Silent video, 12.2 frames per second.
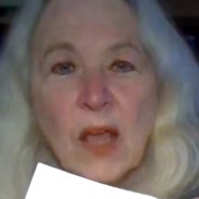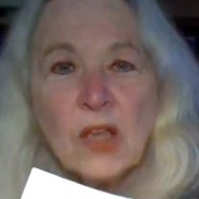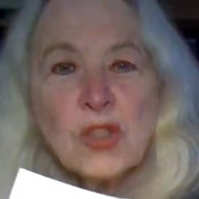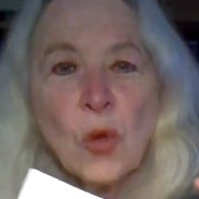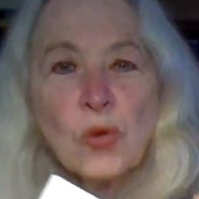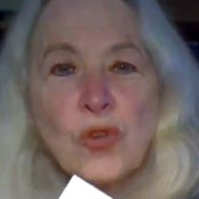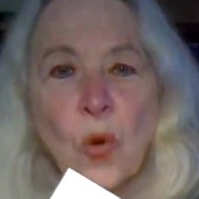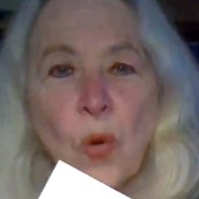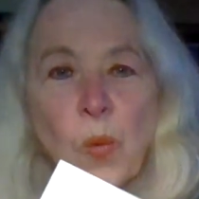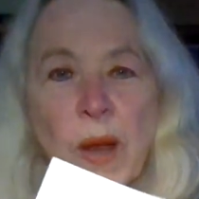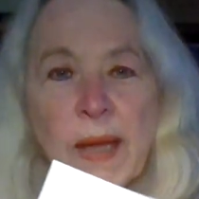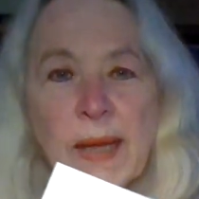So
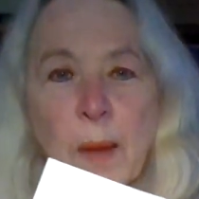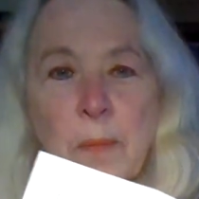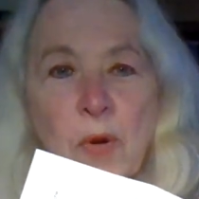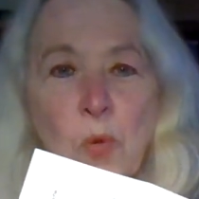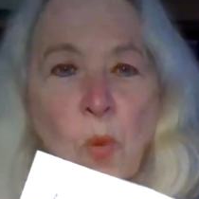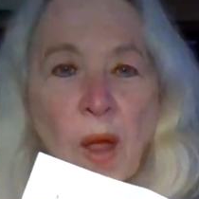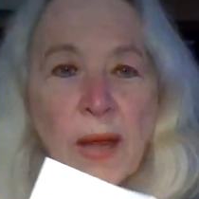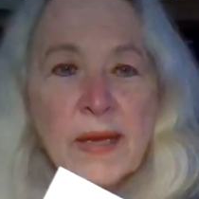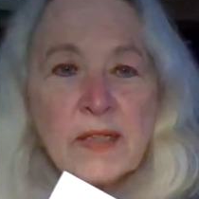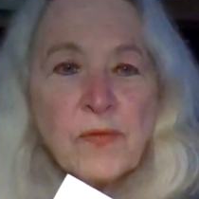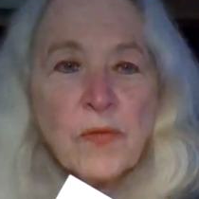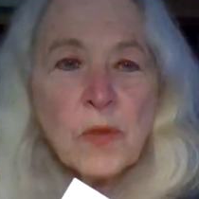doorway number 1 is for